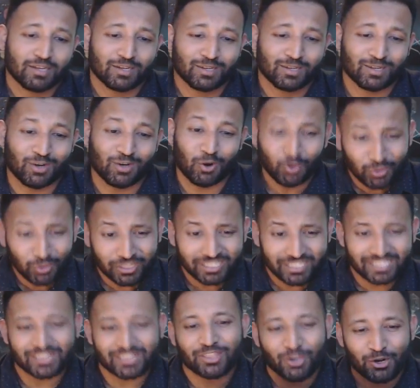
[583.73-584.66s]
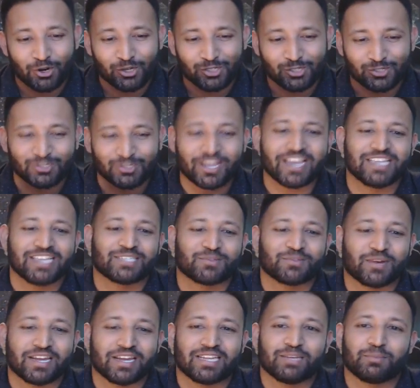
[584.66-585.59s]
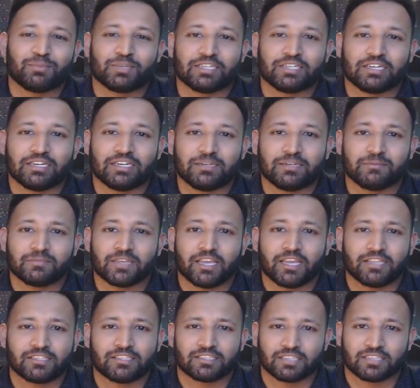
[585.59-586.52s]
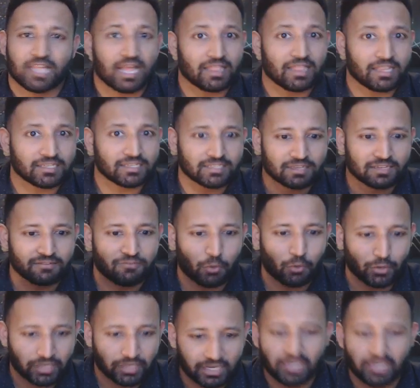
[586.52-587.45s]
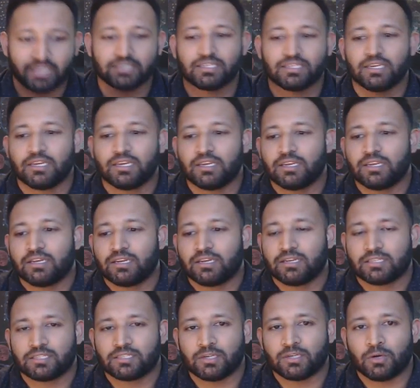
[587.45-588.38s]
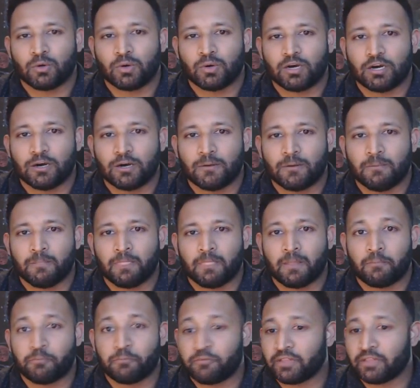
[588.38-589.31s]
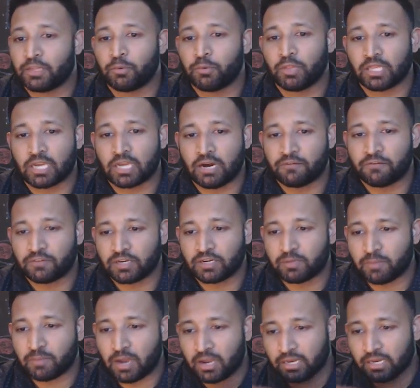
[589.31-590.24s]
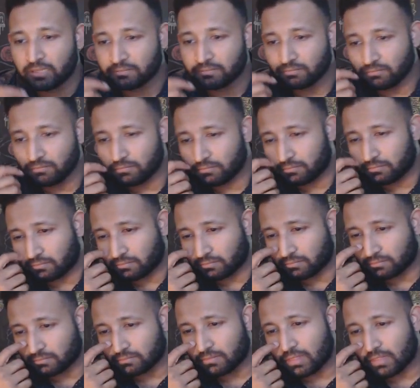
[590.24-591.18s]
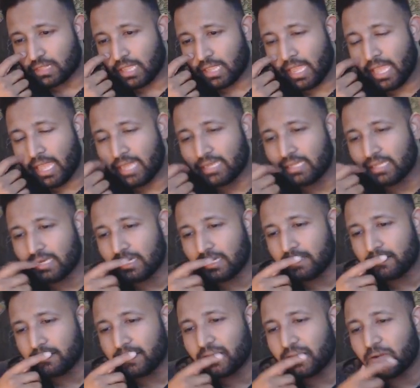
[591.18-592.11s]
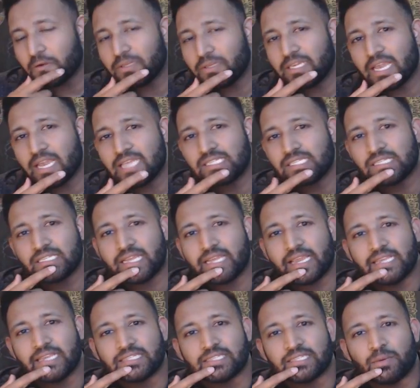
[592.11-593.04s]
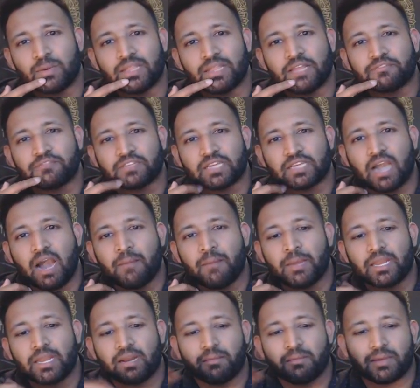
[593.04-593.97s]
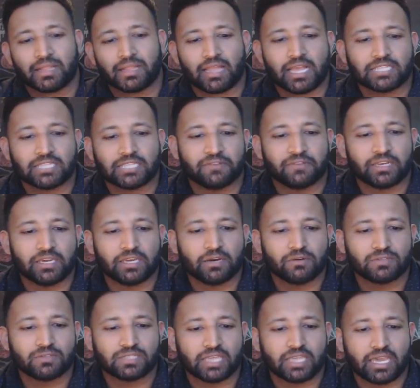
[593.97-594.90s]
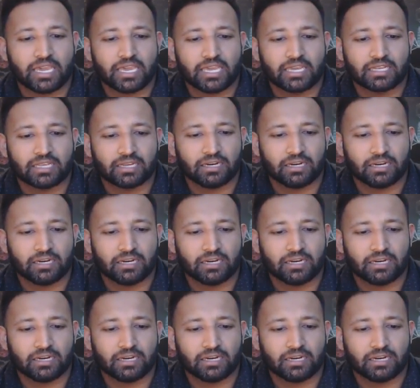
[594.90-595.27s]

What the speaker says: Only 32 days, right? But it's a lot less than 40 days. So I'm feeling really confident about it. And yesterday someone left a comment on my last video saying